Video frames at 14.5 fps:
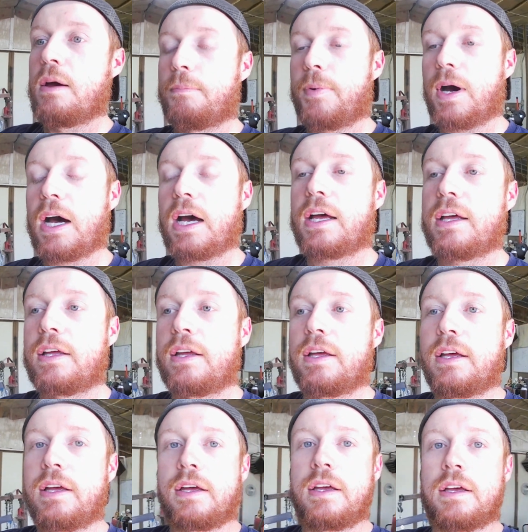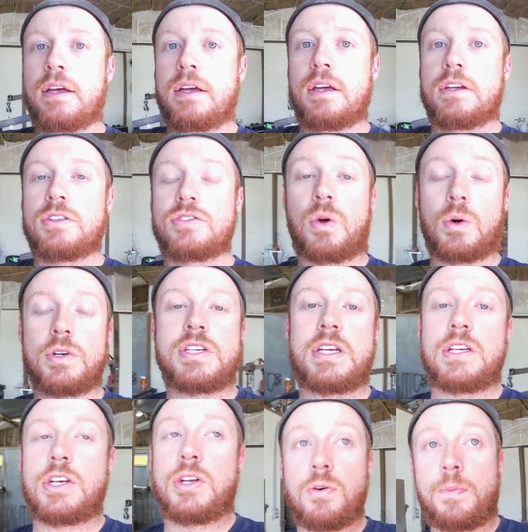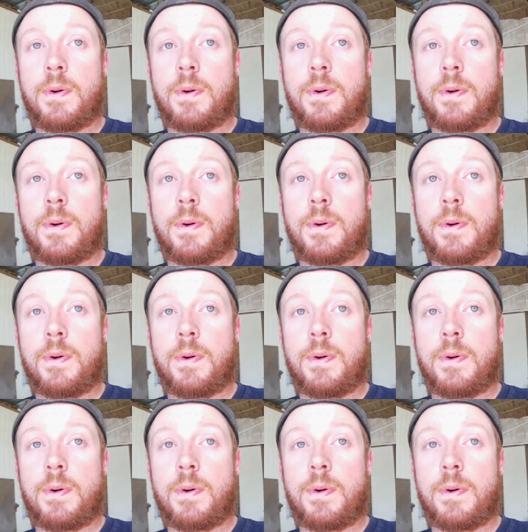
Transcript: But sourcing new